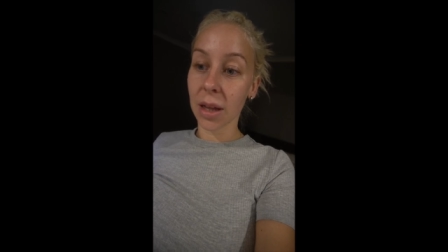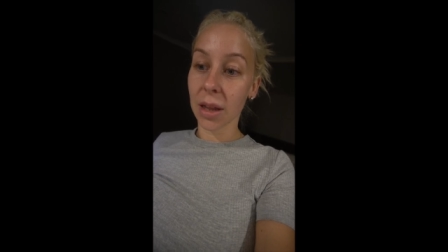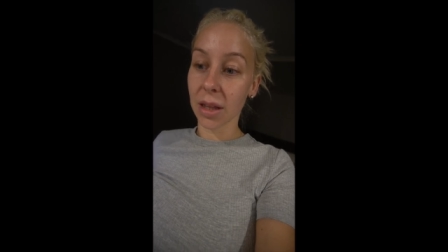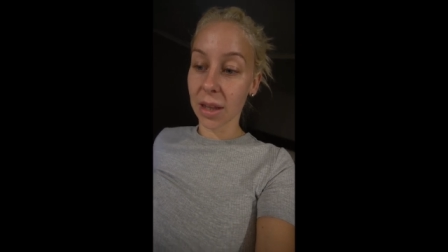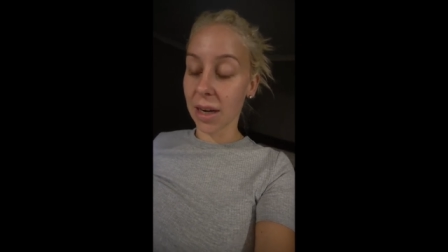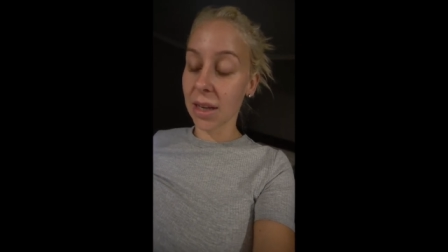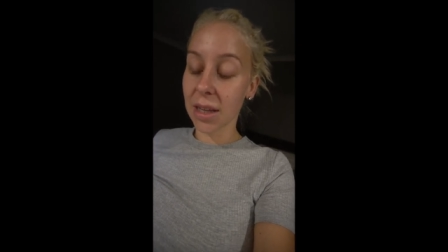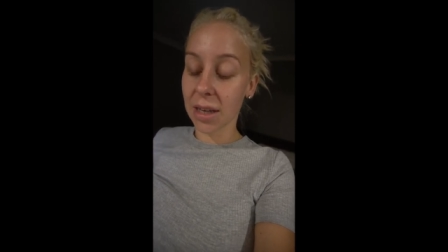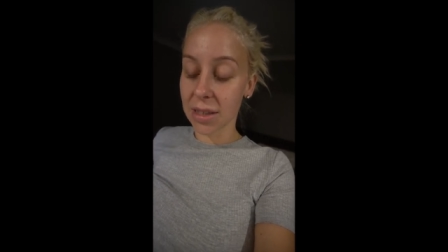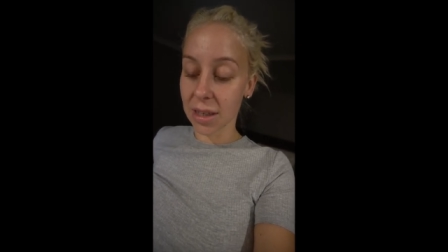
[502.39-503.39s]
the lady
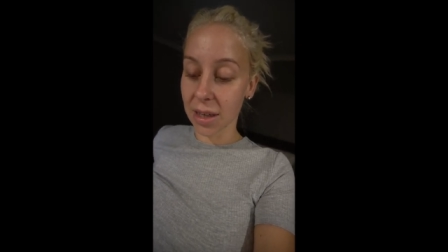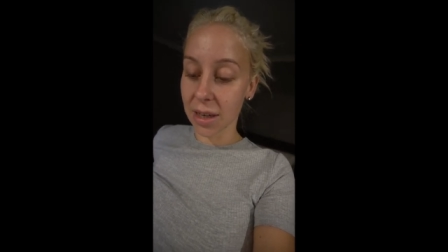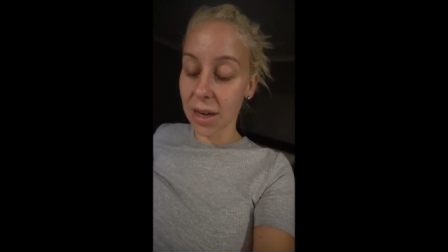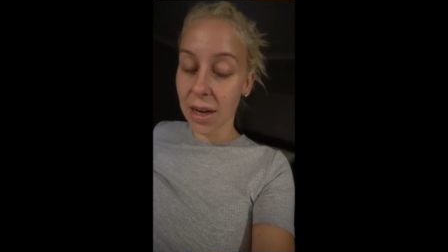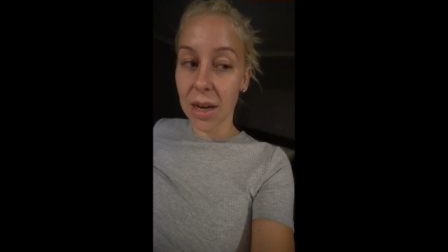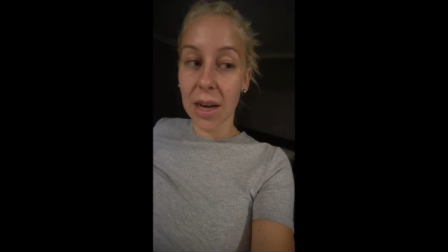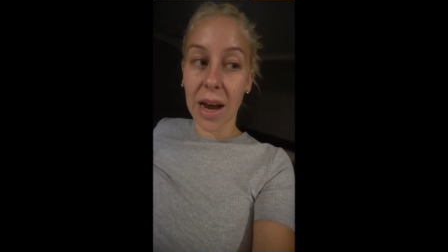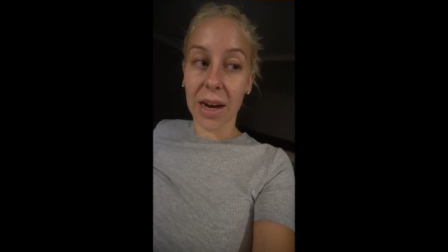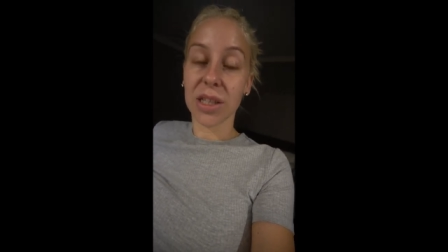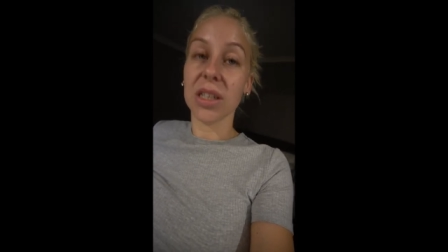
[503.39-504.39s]
that did it
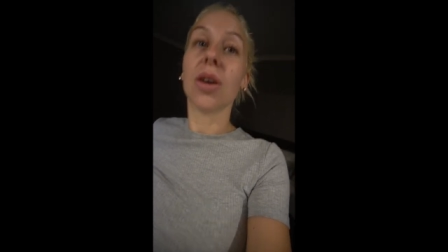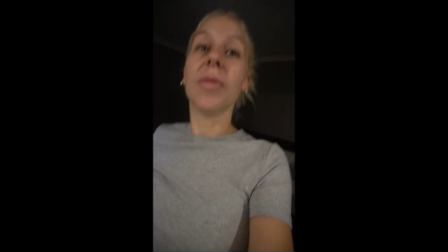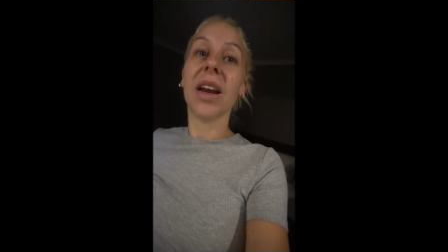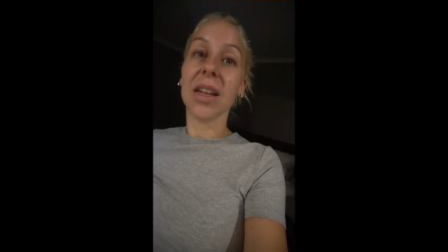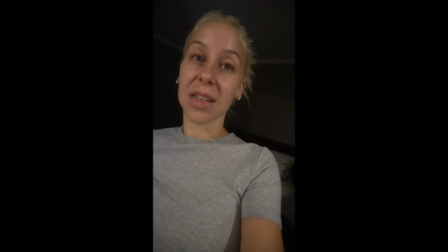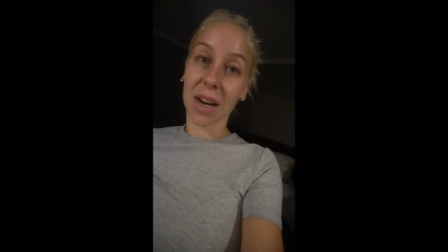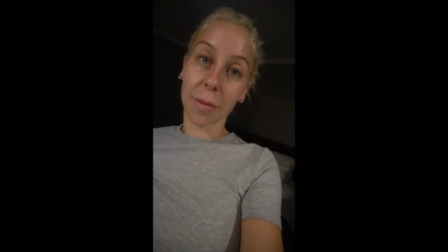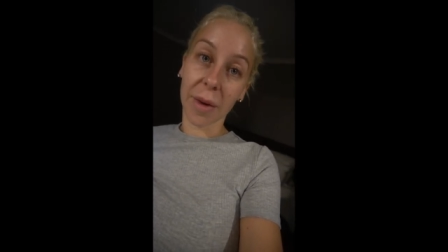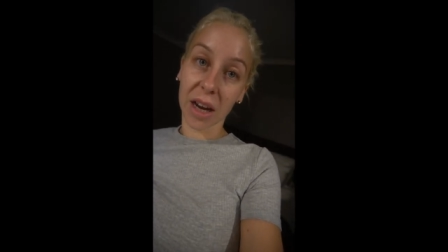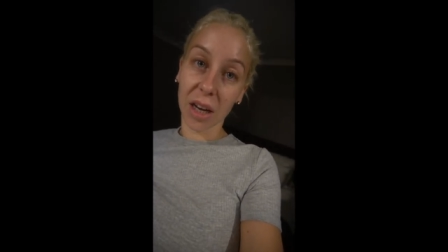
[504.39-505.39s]
actually told me I need to
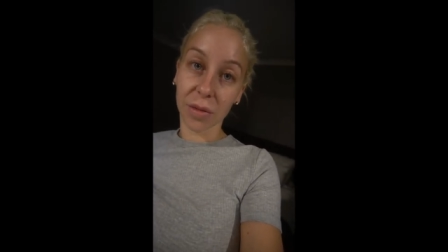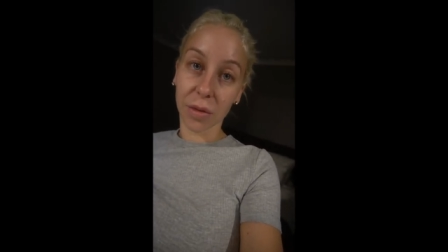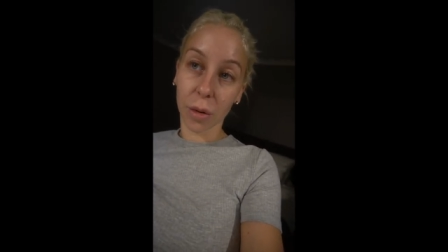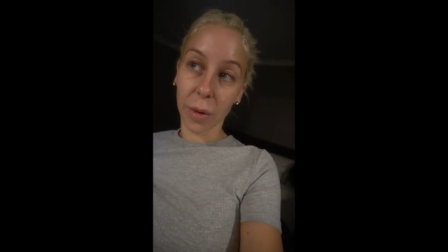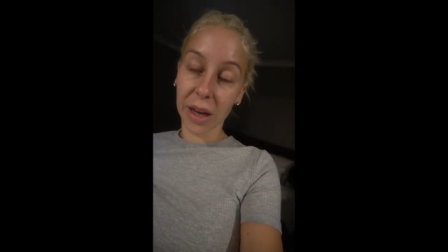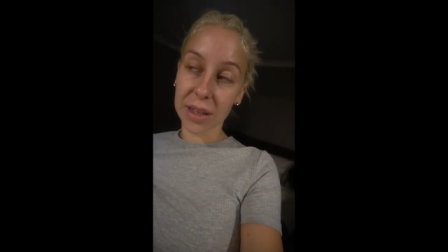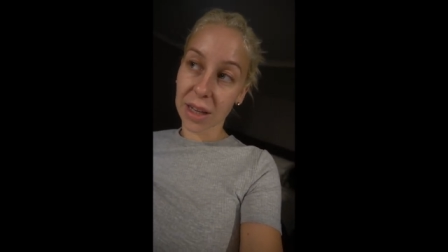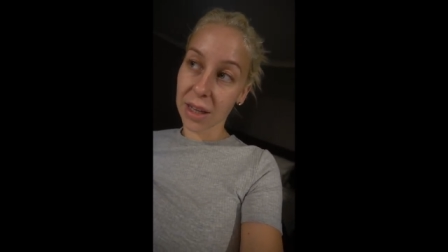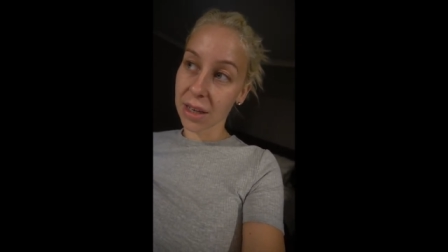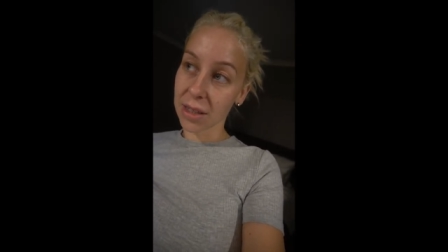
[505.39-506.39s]
come back in four weeks.
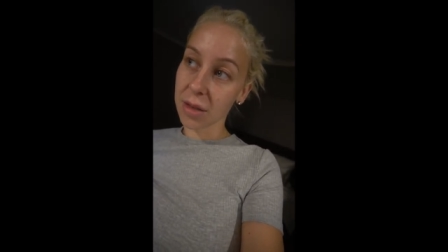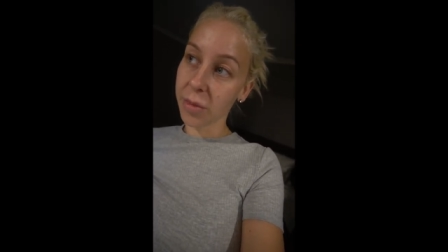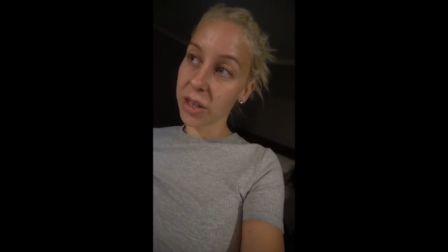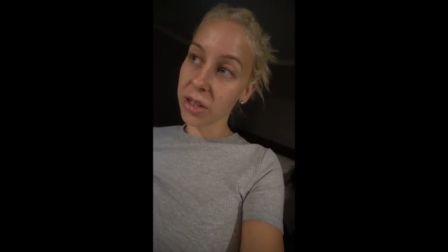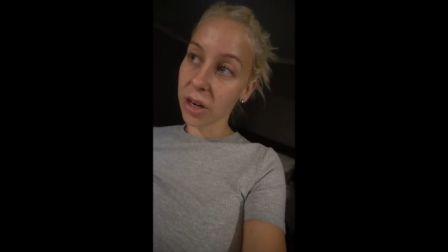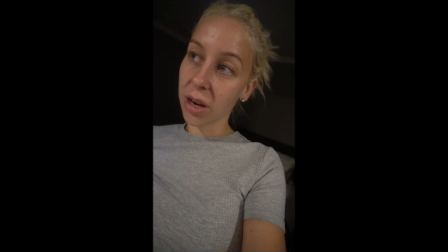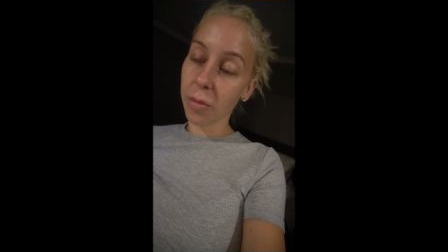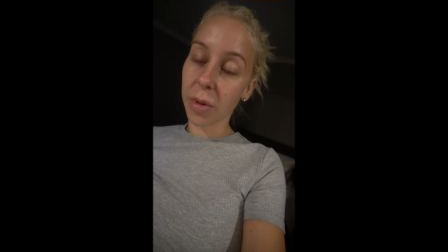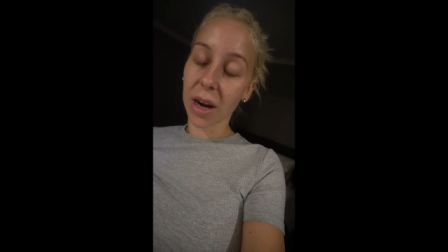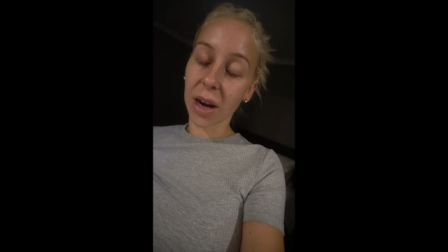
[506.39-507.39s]
I think I did mention
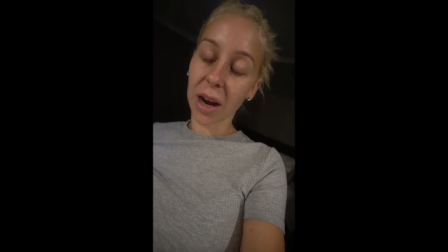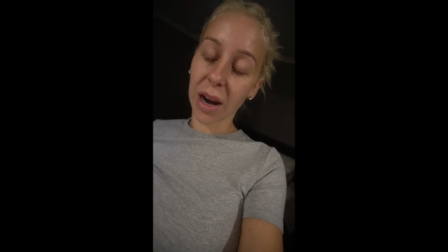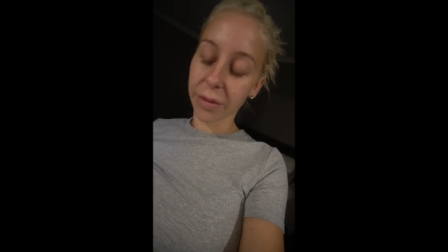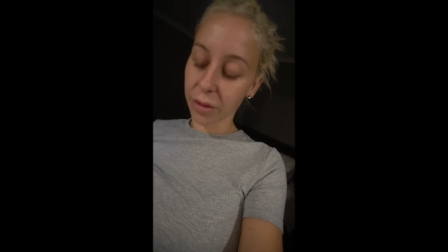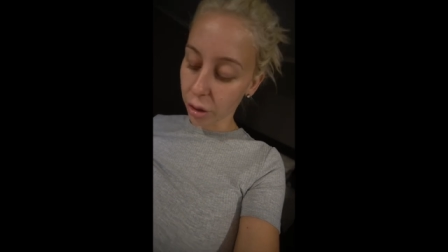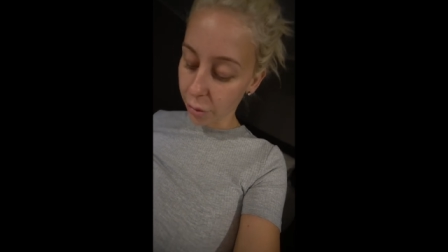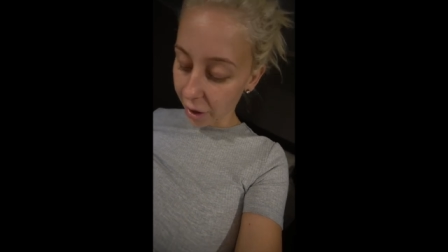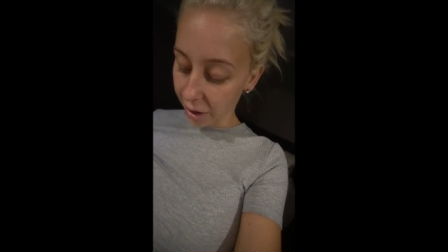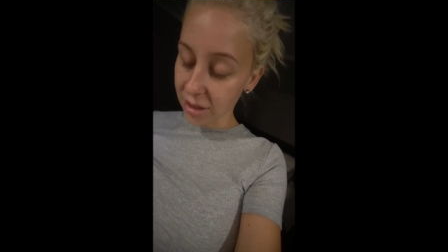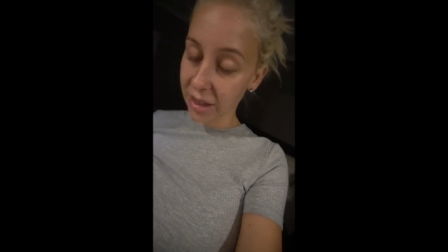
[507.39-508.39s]
it, but I have to go
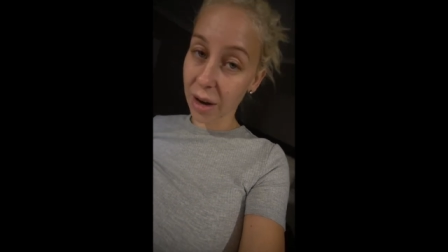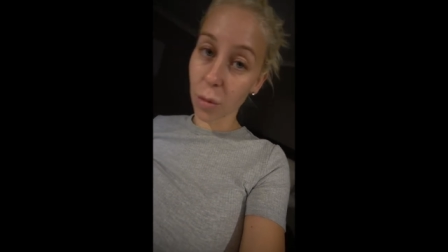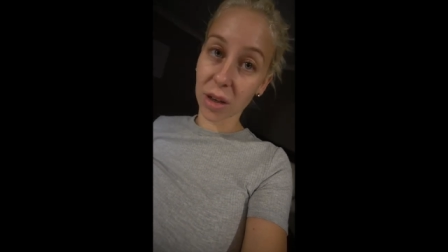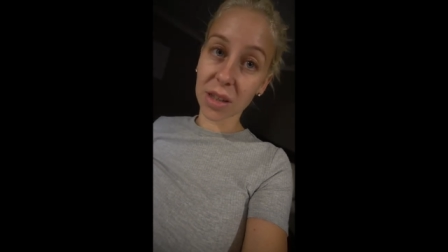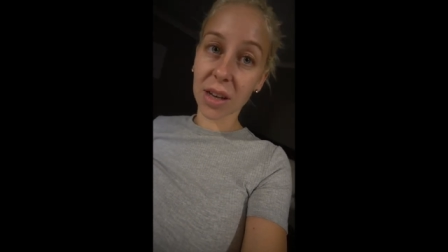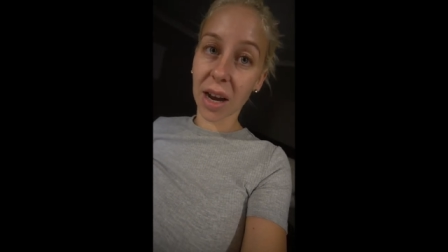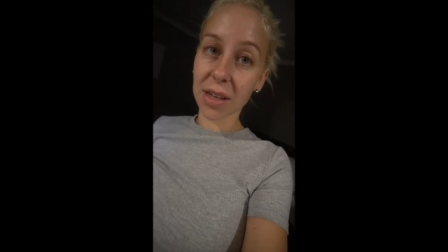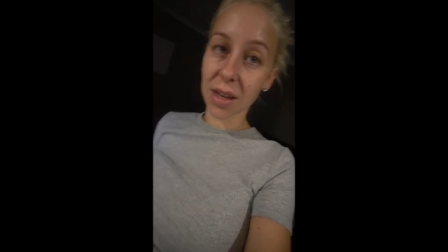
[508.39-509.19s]
back to get one side